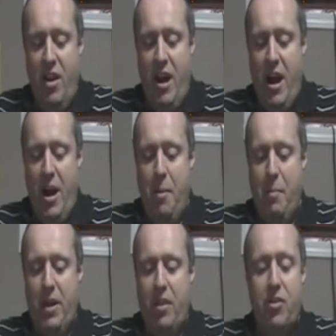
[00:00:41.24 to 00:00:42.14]

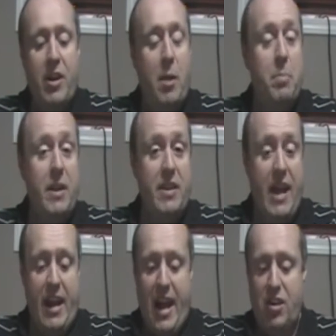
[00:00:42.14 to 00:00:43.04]
another company
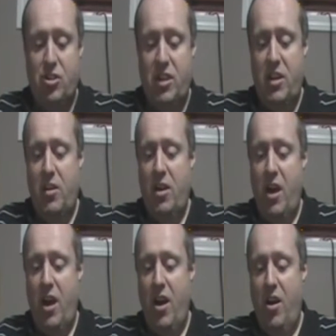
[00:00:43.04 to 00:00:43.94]
that actually
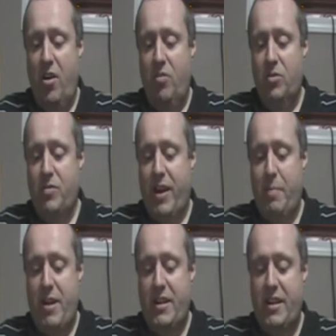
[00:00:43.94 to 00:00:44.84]
was
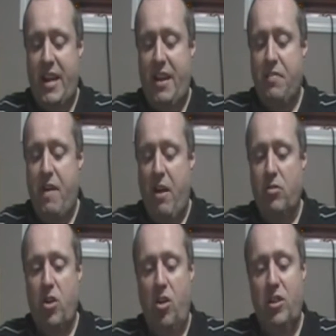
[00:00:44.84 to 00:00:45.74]
recommended and
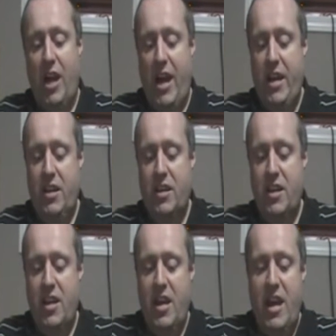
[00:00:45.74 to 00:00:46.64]
found online,
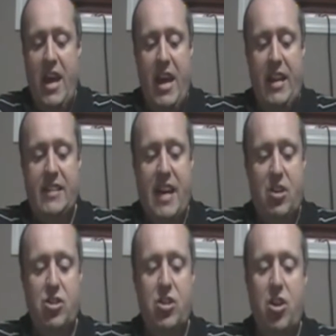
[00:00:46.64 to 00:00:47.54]
and it's
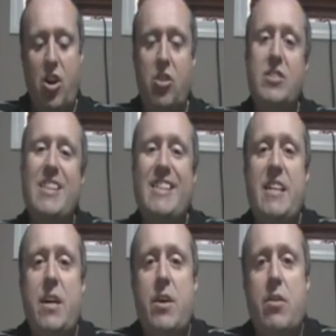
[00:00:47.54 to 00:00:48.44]
actually called
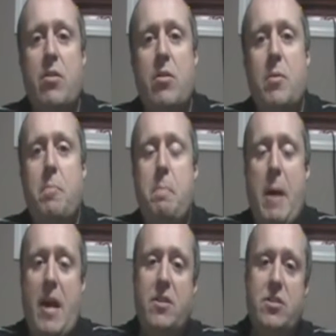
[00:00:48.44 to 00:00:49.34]

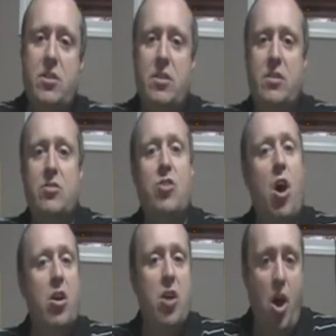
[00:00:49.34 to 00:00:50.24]

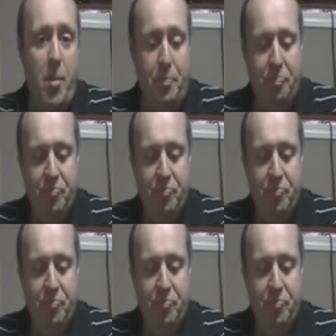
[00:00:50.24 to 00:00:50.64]
GearBest.com.